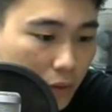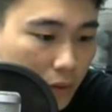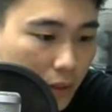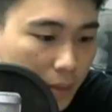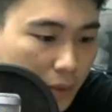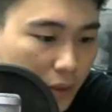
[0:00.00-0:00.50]

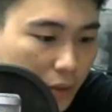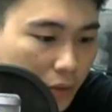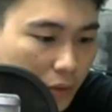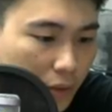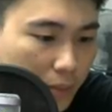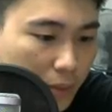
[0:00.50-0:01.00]
Team skill.
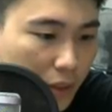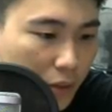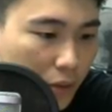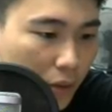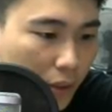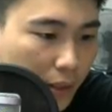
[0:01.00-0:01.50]

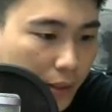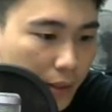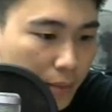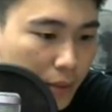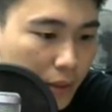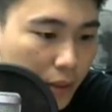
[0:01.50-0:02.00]
Okay,
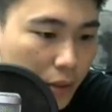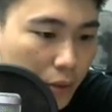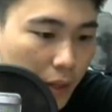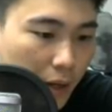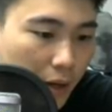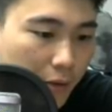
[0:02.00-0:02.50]
team skill,
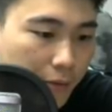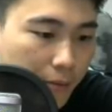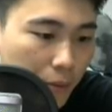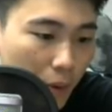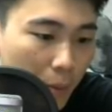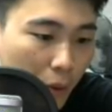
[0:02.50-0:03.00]
we have
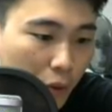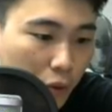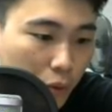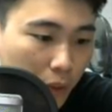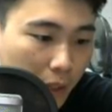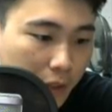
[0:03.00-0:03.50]

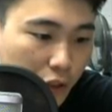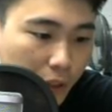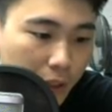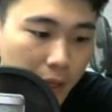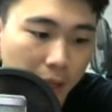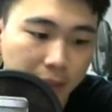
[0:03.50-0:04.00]
1.2
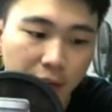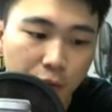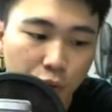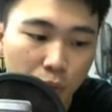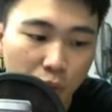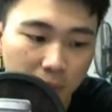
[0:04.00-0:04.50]
additionally. Extend
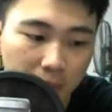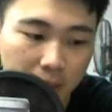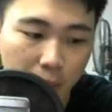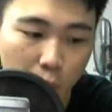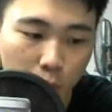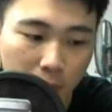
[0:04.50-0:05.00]
rune movement
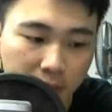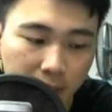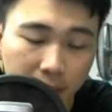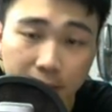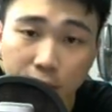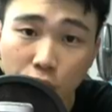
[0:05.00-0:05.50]
time to 12
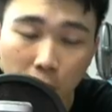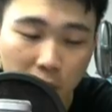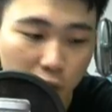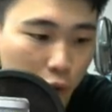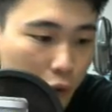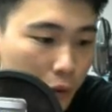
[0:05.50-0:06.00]
seconds is always
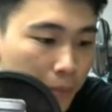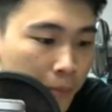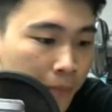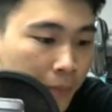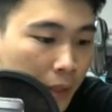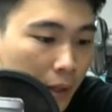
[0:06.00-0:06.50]
good.
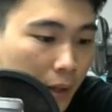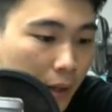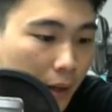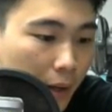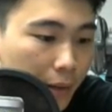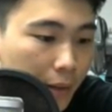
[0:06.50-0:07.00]

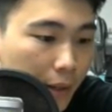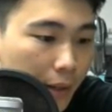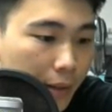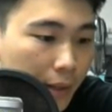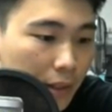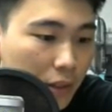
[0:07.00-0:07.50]
And then
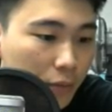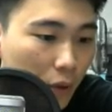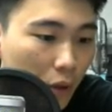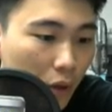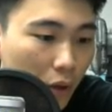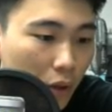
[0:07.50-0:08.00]
that's
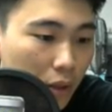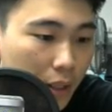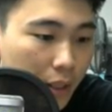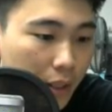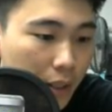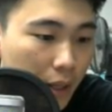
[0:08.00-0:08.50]
for
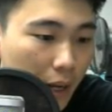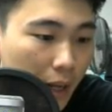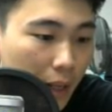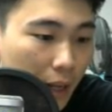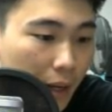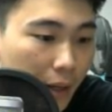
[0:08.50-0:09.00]
leader,
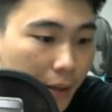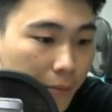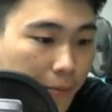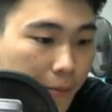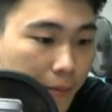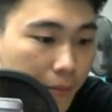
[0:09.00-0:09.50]
ally,
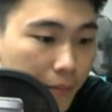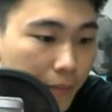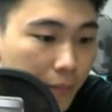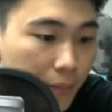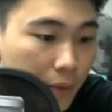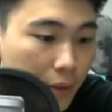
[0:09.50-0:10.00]

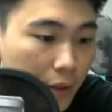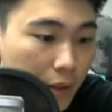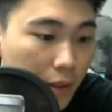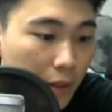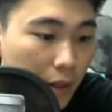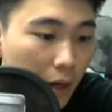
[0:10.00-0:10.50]

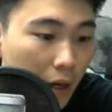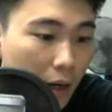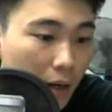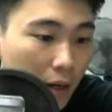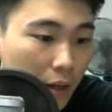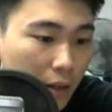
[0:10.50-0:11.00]

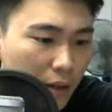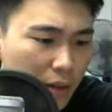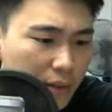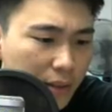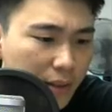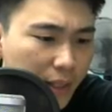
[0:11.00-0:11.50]

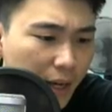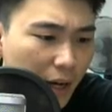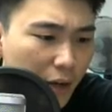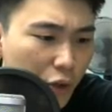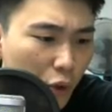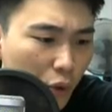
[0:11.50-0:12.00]
Seiya,
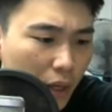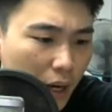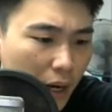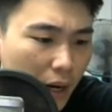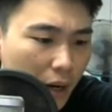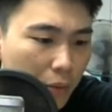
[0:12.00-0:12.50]

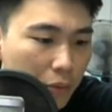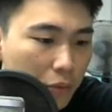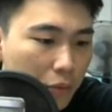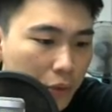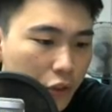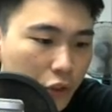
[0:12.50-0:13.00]
Hyoga,
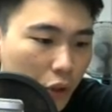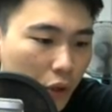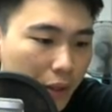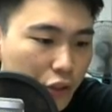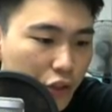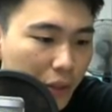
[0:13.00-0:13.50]
which is all
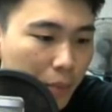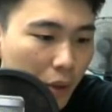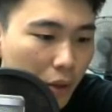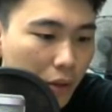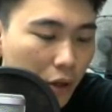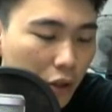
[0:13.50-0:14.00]
the
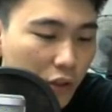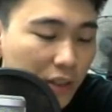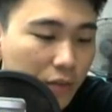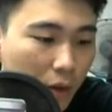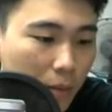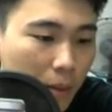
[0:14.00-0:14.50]
jackpot or
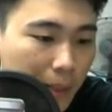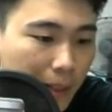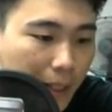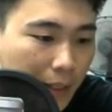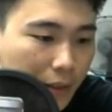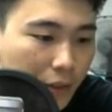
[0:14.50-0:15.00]
transformable
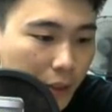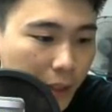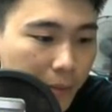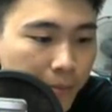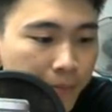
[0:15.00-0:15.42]
cards, okay?